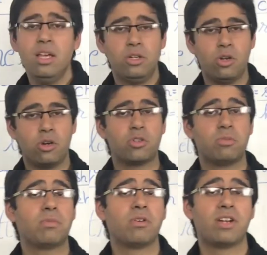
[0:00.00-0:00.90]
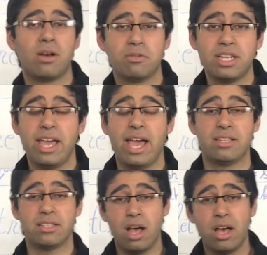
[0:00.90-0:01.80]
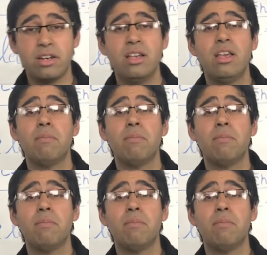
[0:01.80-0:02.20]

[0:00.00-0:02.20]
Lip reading: not to be pronounced as un,